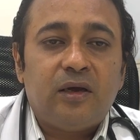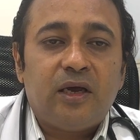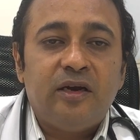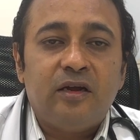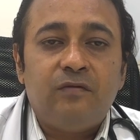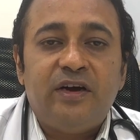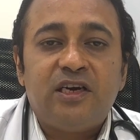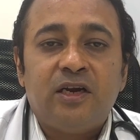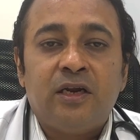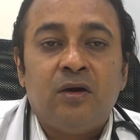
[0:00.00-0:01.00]

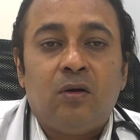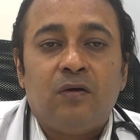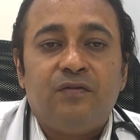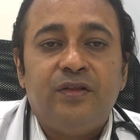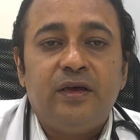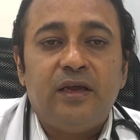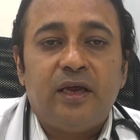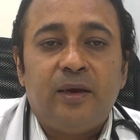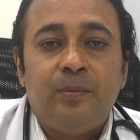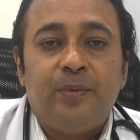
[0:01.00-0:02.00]
innervation of the
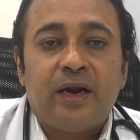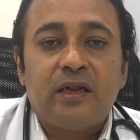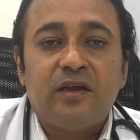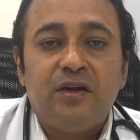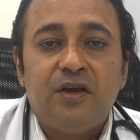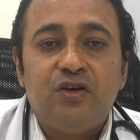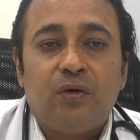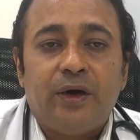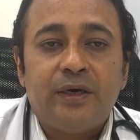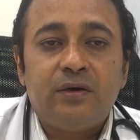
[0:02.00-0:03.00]
hip and the knee
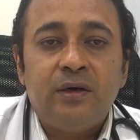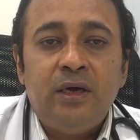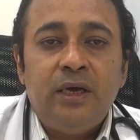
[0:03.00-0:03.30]
joint,